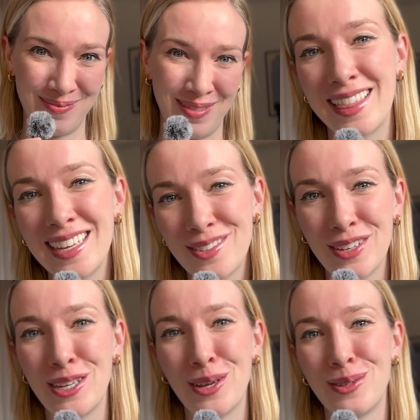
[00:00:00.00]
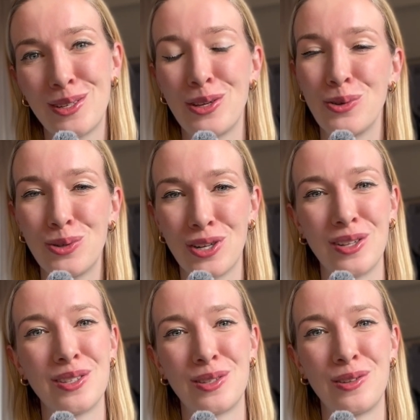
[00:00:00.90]
And these videos are your
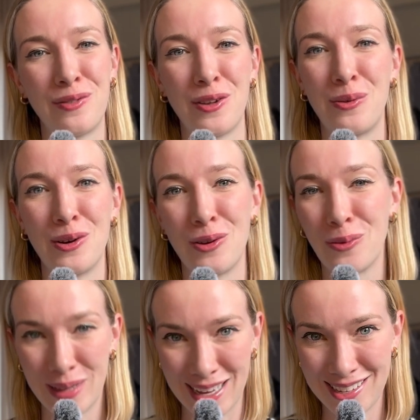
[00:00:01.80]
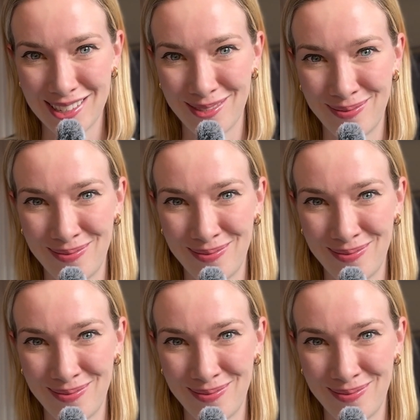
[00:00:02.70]
chance to follow along with us.